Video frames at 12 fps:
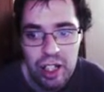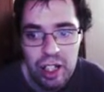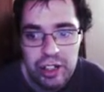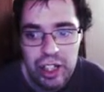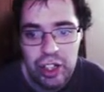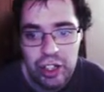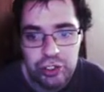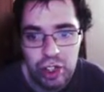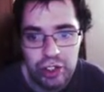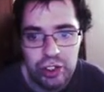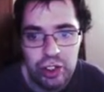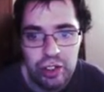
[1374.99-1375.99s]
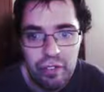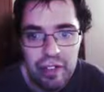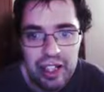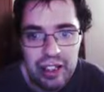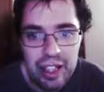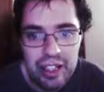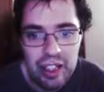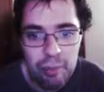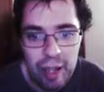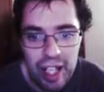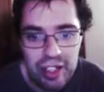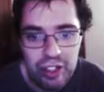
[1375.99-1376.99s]
Secondary structure, these things
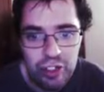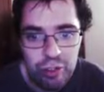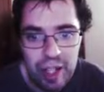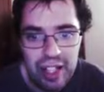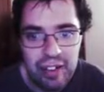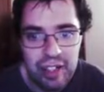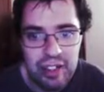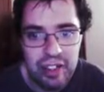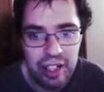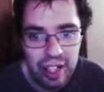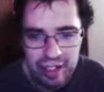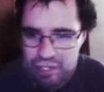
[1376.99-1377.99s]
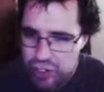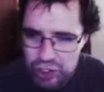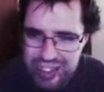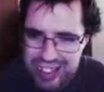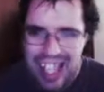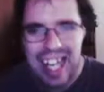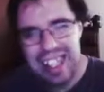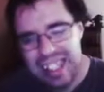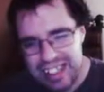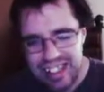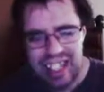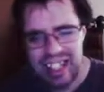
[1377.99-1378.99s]
combine to make this. You can kind of
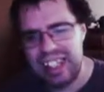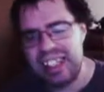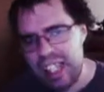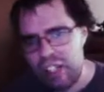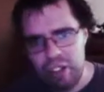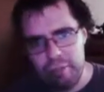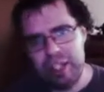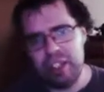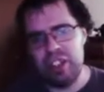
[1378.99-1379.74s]
see, like, it's not a great picture